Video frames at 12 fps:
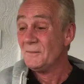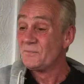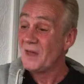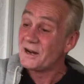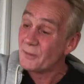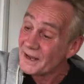
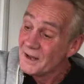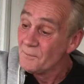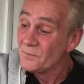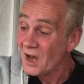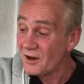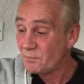Anyway,
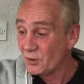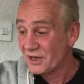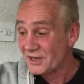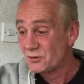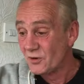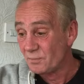I've poured it
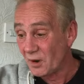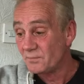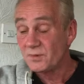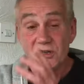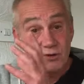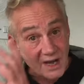into a bottle.
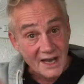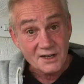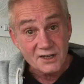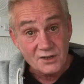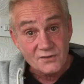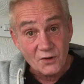You can
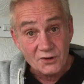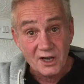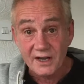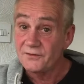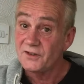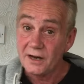use vodka.
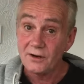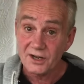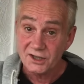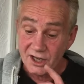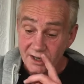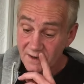If you don't like
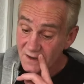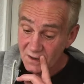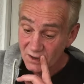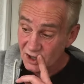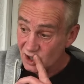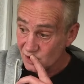gin, you
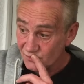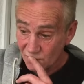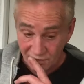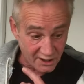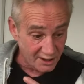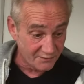can use
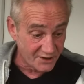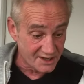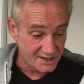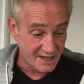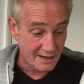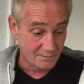vodka for this
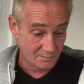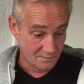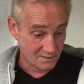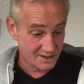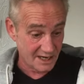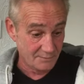same
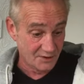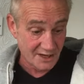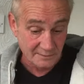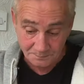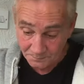thing.